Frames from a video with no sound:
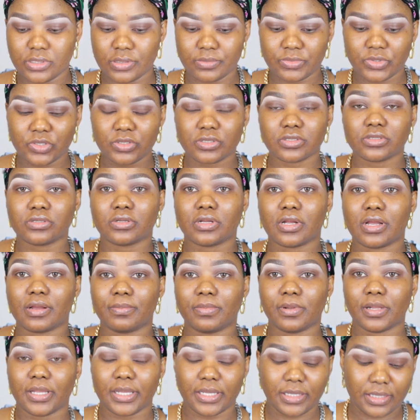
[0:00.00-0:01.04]
so I'm just gonna
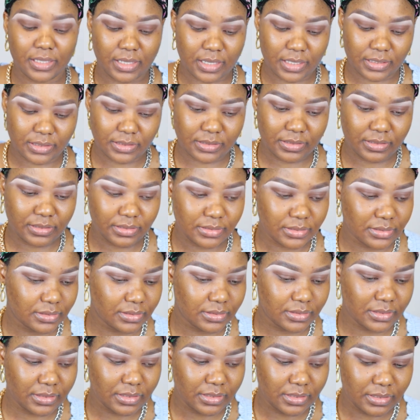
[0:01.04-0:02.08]
apply that
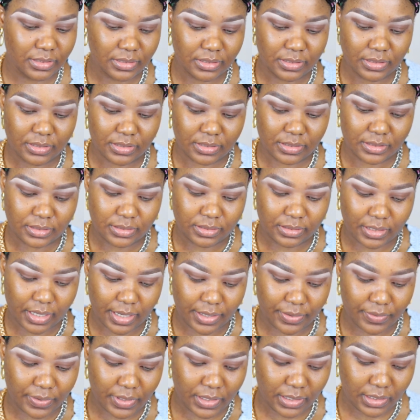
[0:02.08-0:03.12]

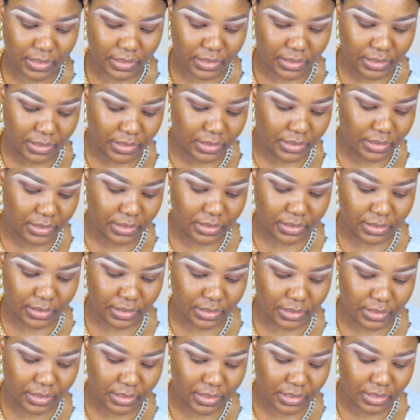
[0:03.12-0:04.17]
directly
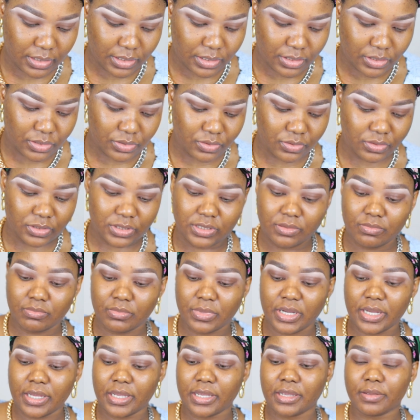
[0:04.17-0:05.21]
using
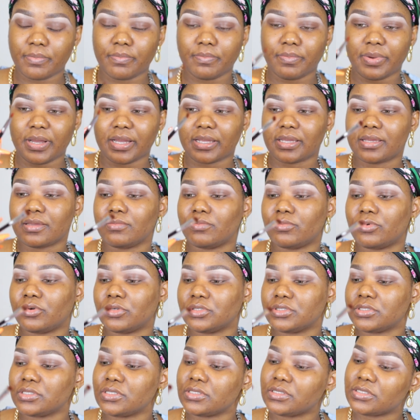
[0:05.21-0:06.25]
my packing
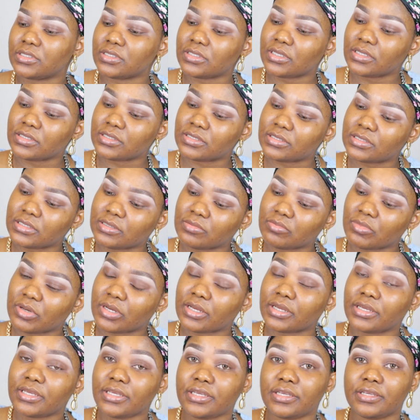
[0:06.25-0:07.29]
brush this is the
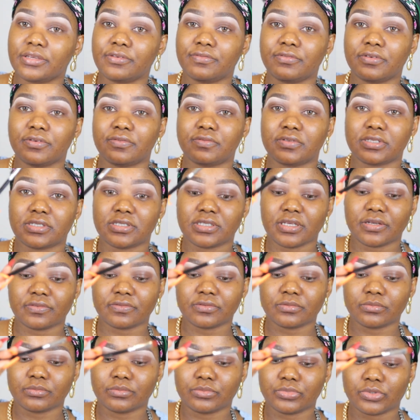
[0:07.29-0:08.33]
Sigma
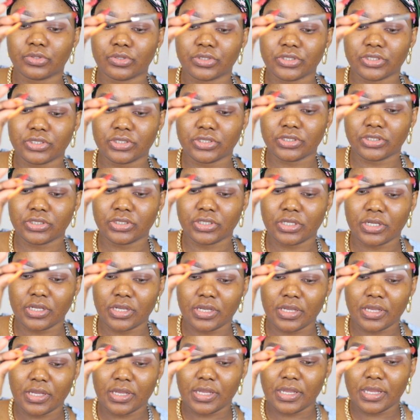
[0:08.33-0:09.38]
E57 brush
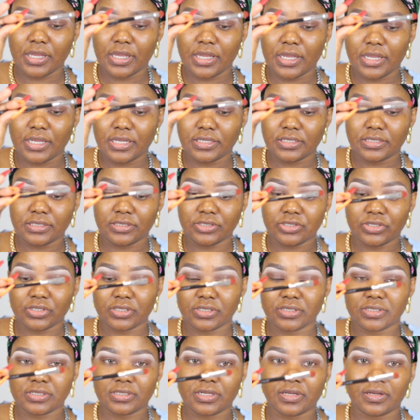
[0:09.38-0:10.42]
it's
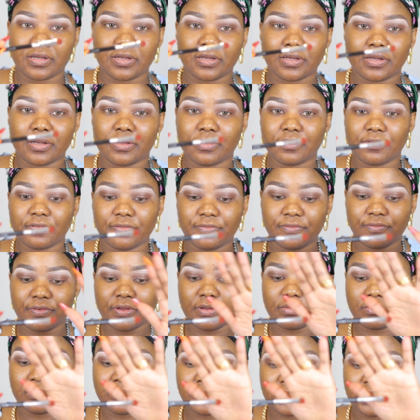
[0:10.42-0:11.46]
just a
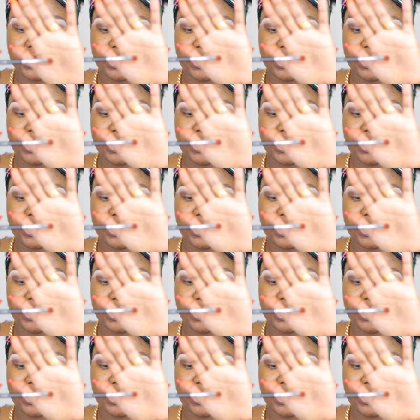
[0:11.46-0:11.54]
firm